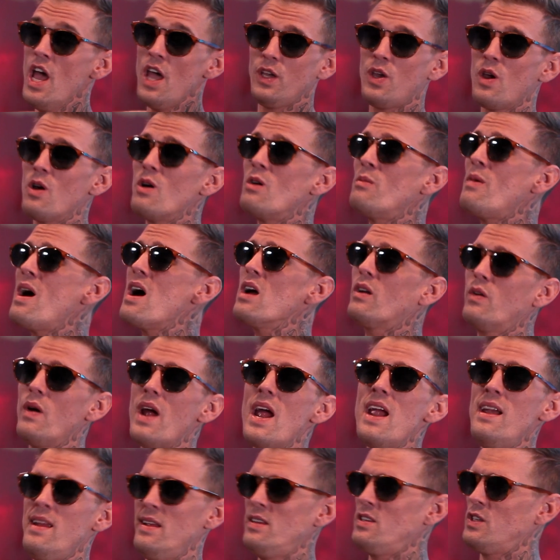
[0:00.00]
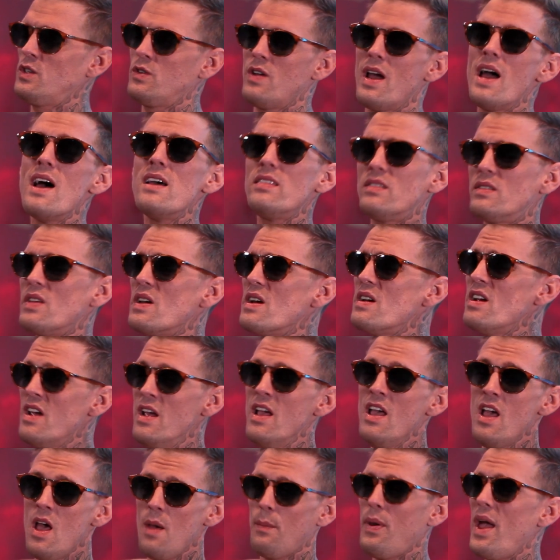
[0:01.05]
You're my greatest stressor.
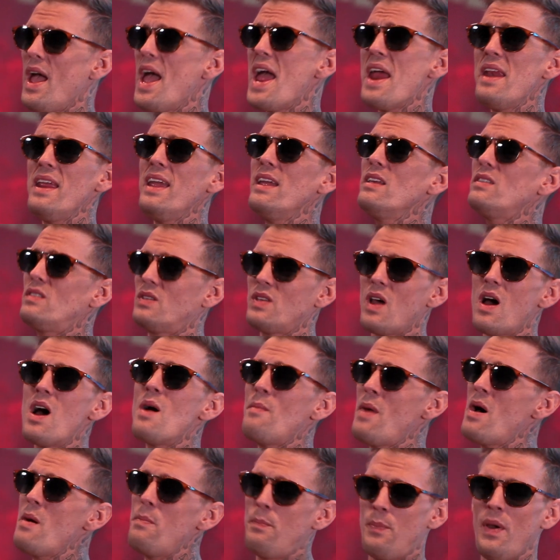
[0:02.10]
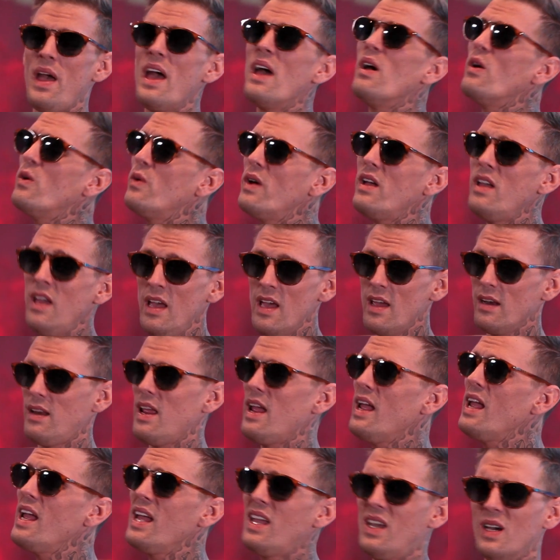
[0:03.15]
Pennies on my bed, where
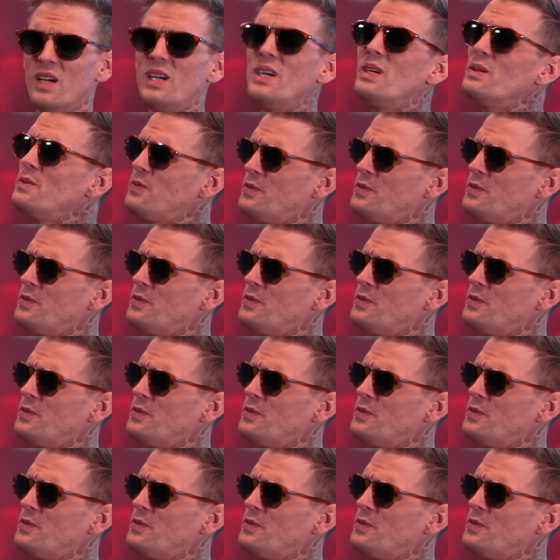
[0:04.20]
they come